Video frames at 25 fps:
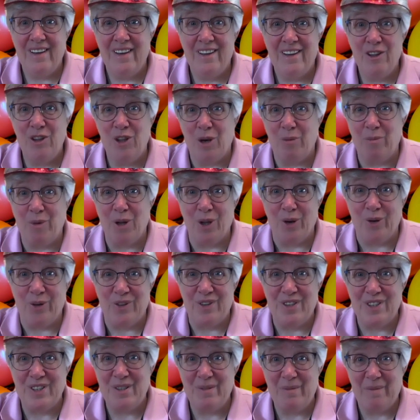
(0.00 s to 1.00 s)
the
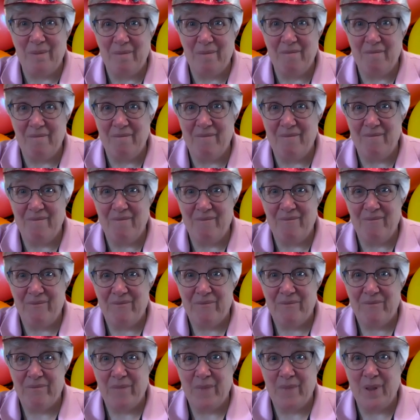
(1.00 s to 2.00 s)
balloons.
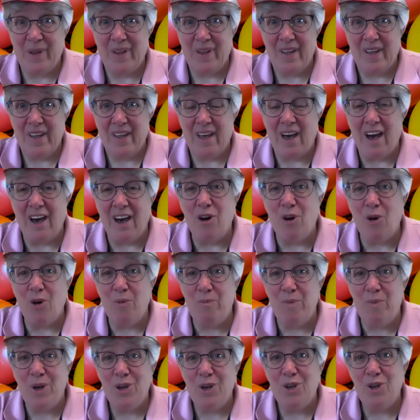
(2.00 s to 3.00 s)
I
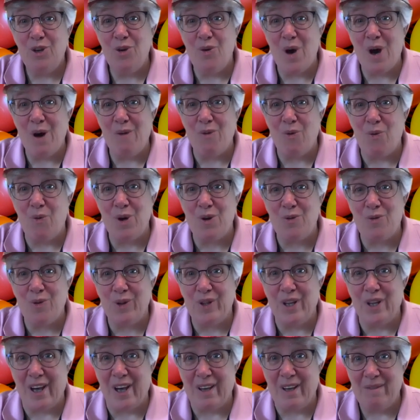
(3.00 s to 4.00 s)
hope you have a wonderful
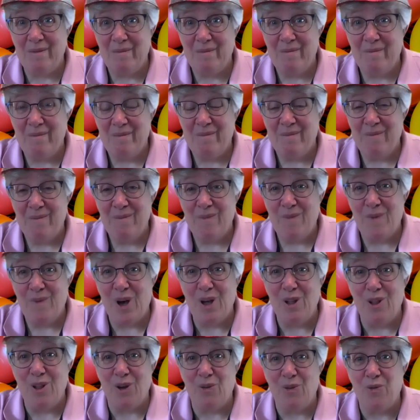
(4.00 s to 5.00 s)
day. I
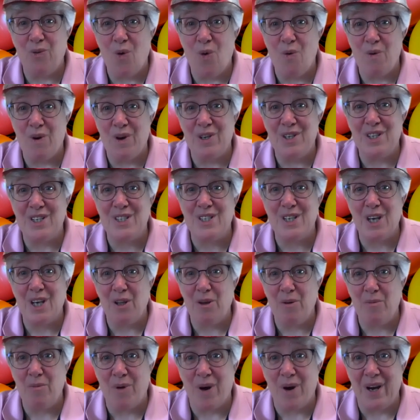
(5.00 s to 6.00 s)
look forward to
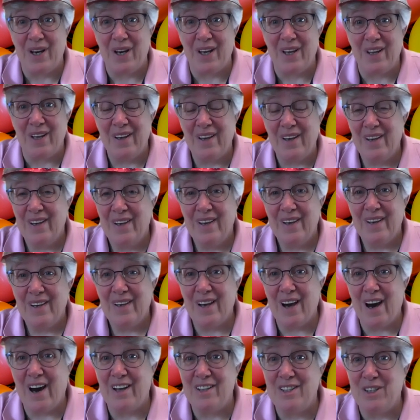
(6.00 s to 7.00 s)
celebrating
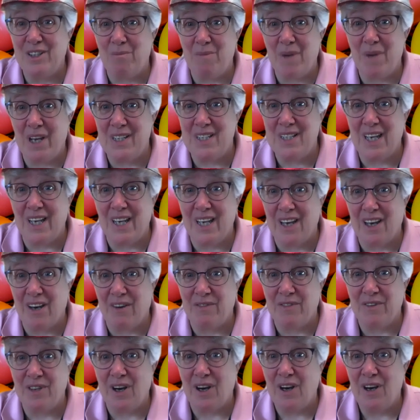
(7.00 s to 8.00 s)
God's amazing
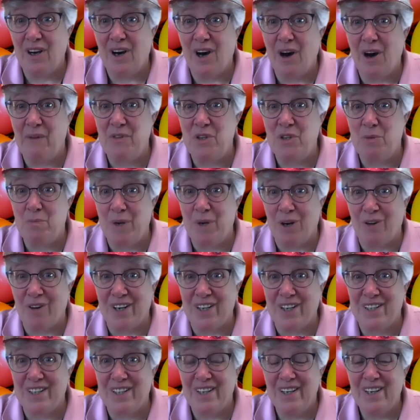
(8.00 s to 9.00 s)
gift of
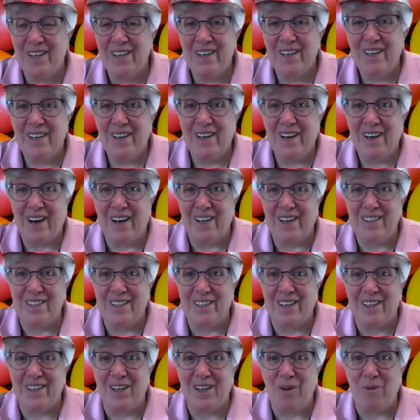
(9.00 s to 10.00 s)
spirit on
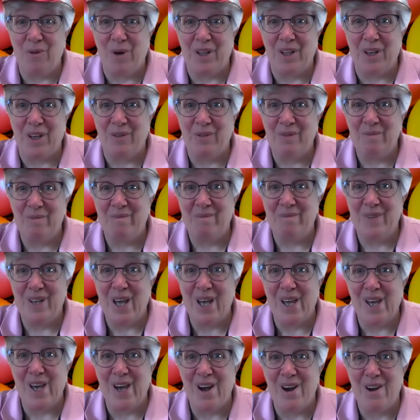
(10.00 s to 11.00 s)
Sunday with you.
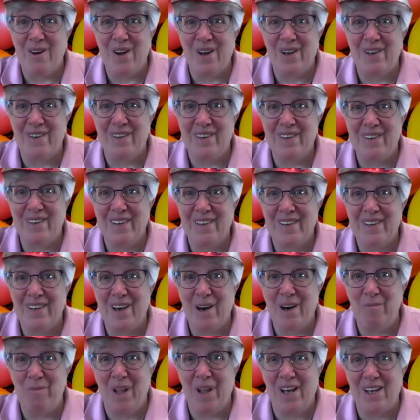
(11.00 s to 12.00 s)
Take care and
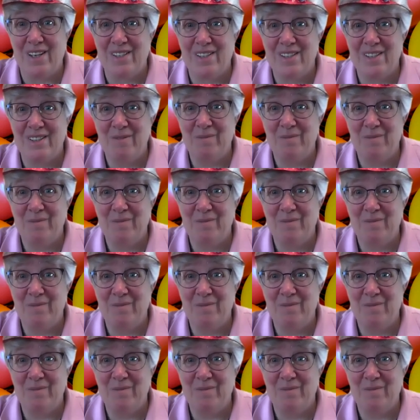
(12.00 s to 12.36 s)
God bless.